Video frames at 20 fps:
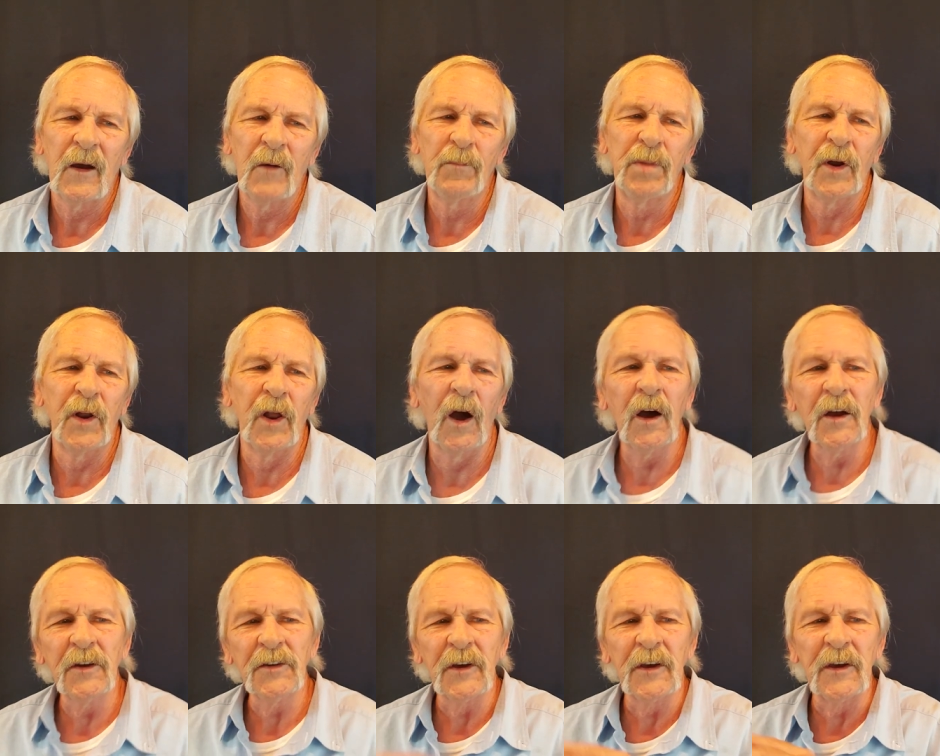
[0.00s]
But
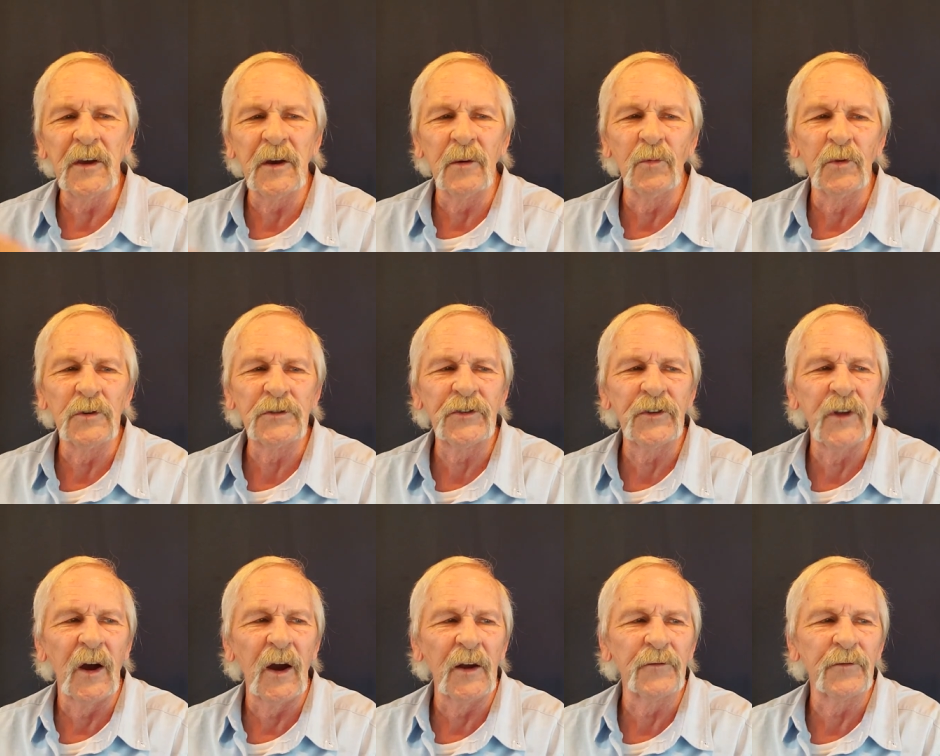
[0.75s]
unto Him which
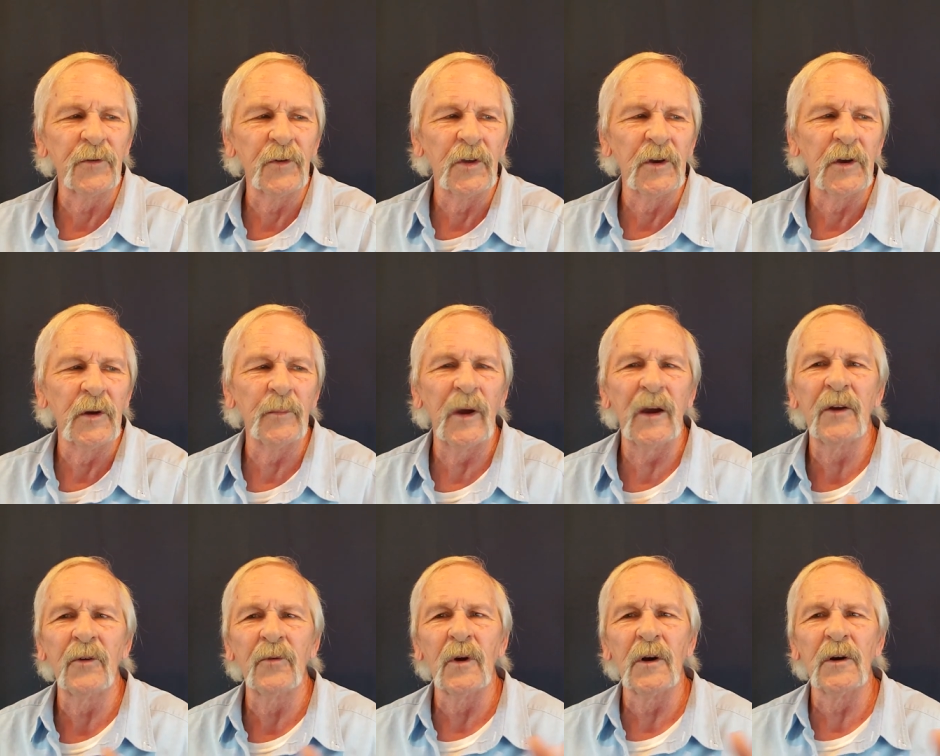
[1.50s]
died for them
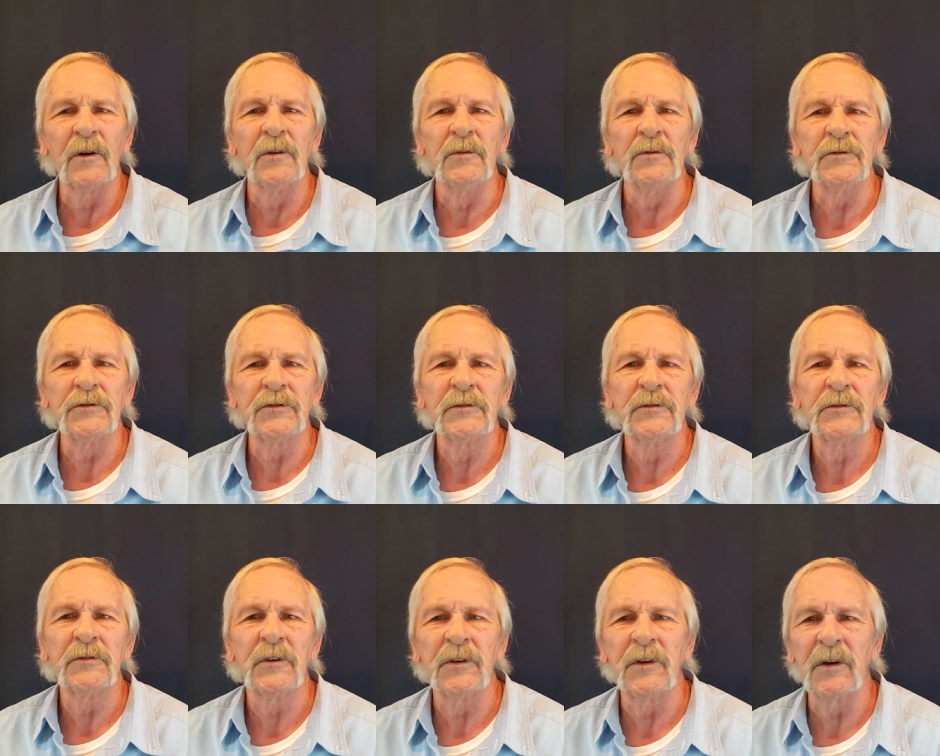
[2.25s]
and rose
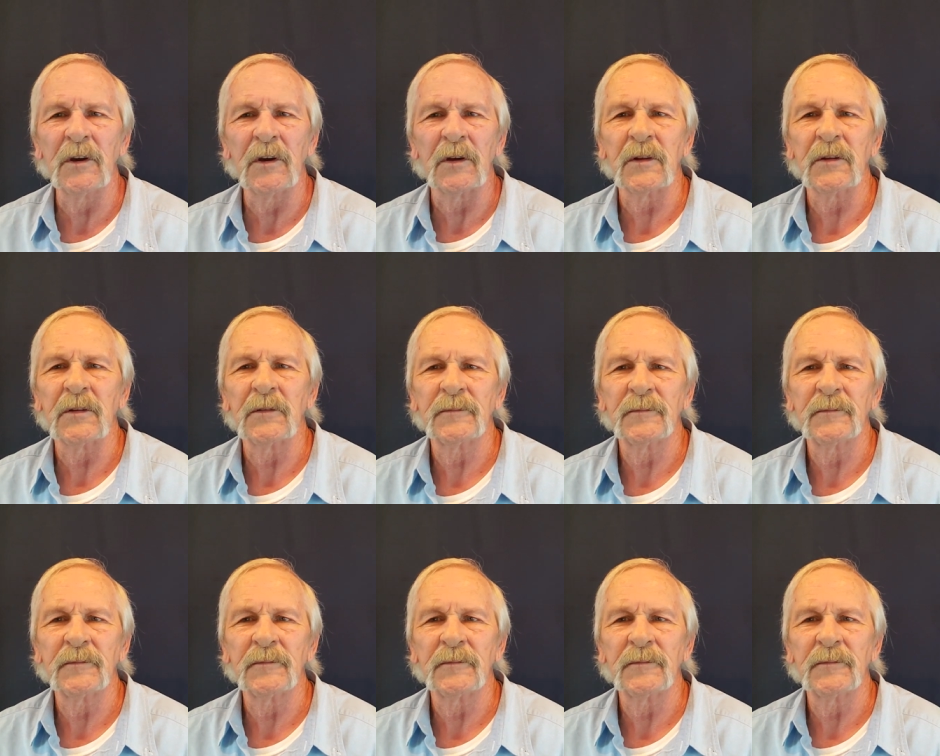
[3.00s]
again.